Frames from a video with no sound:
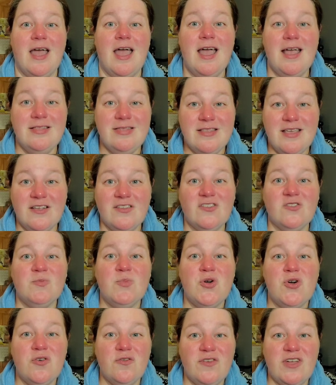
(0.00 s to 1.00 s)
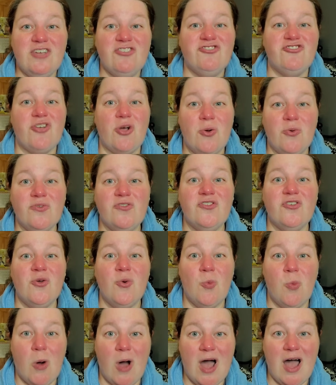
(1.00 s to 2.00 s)
And this movie shows you
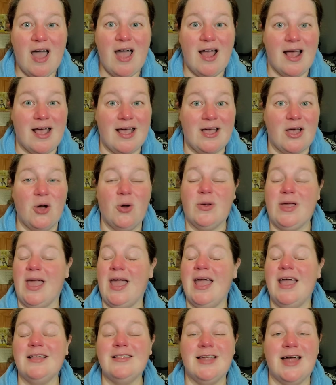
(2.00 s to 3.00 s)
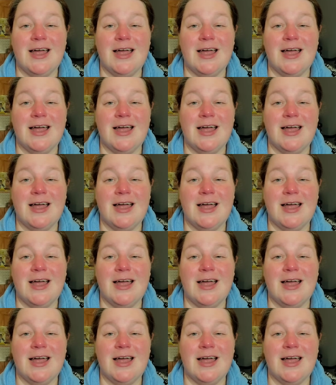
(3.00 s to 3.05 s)
why, okay?